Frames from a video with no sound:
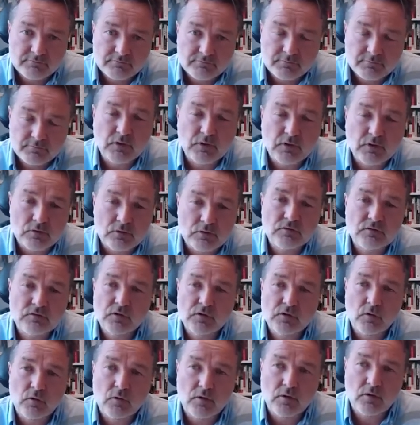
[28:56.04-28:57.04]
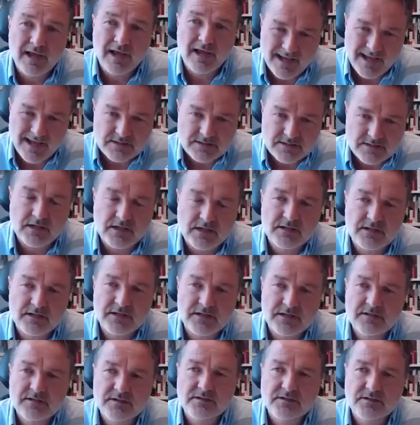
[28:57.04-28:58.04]
Because of your ethnic
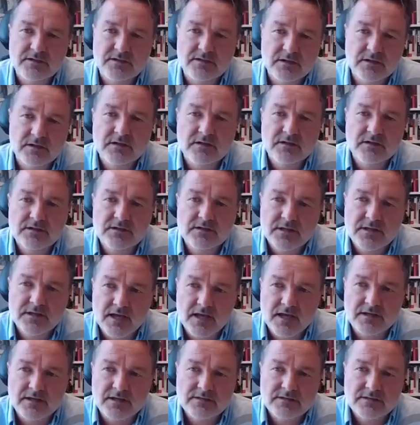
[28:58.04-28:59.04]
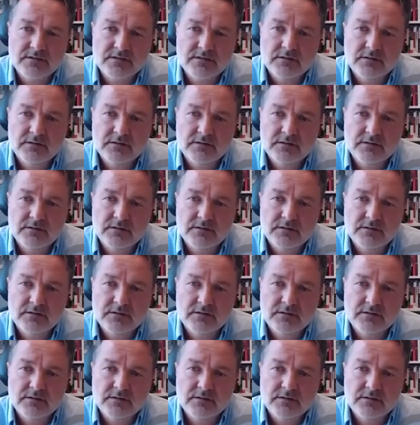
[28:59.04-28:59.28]
identity in this case.